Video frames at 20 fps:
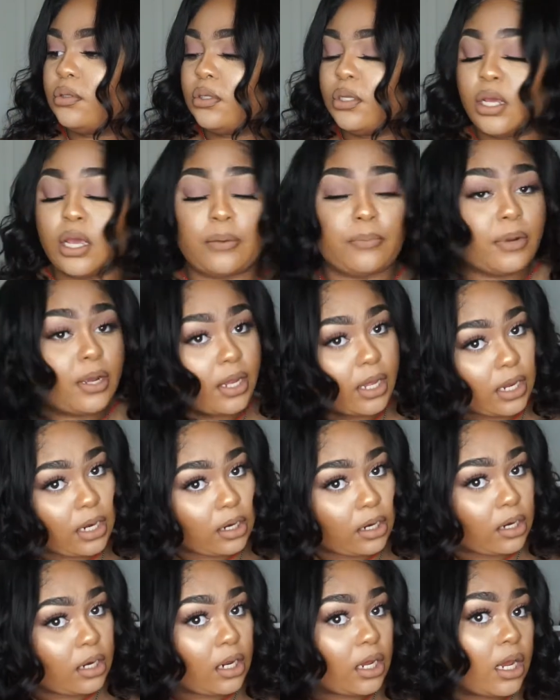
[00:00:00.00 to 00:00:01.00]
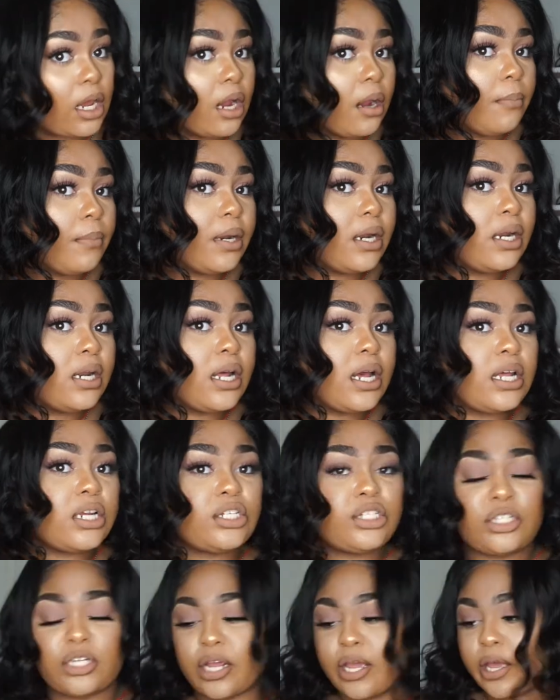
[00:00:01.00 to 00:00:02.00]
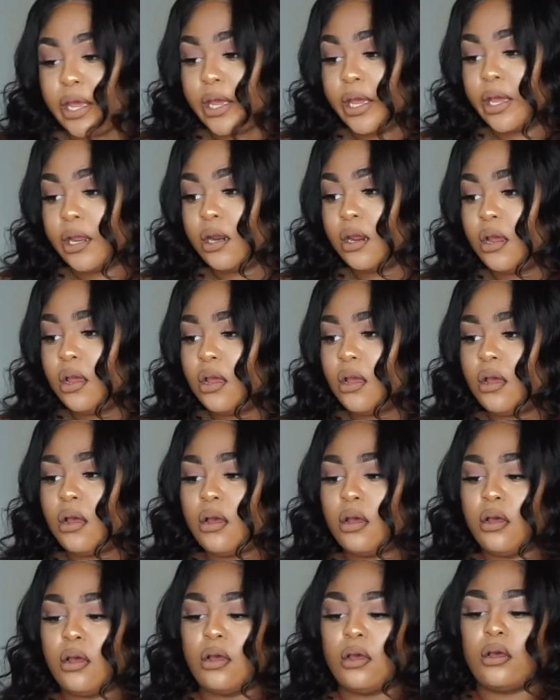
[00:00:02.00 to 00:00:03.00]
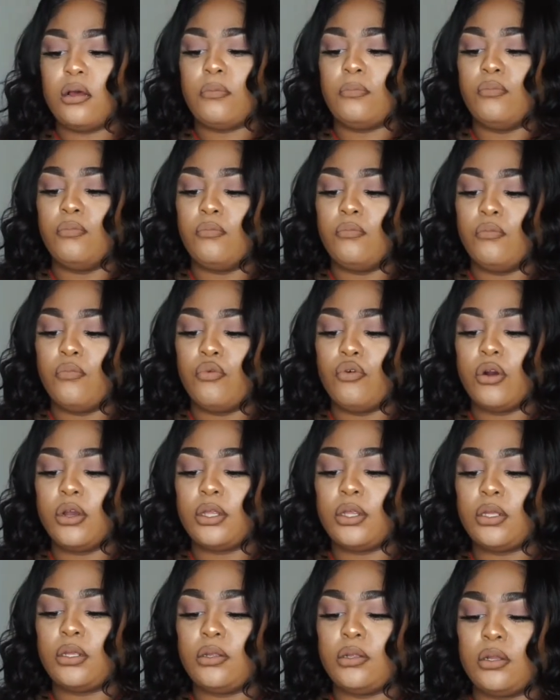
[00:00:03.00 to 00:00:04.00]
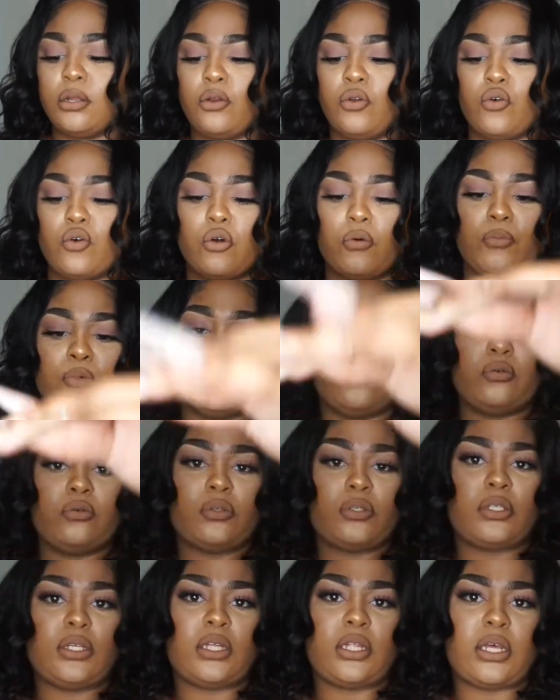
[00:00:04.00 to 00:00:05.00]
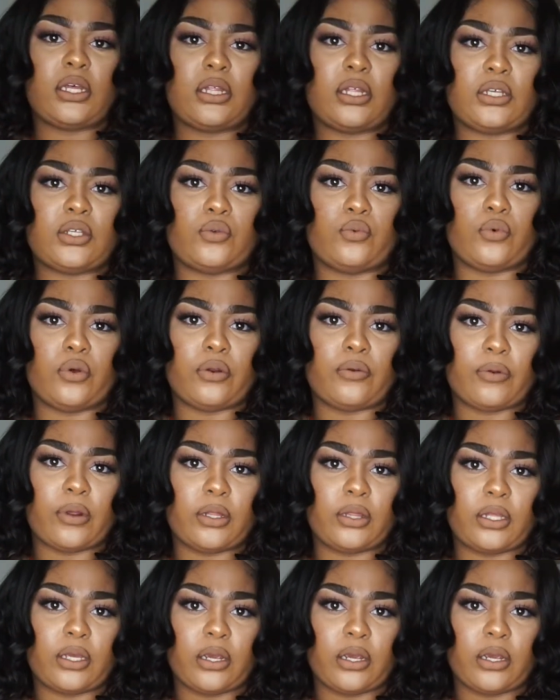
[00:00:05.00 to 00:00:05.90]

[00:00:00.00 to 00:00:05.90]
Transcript: Yeah, I'm not getting any hair, but it does shed more than the normal. See, like, that's one right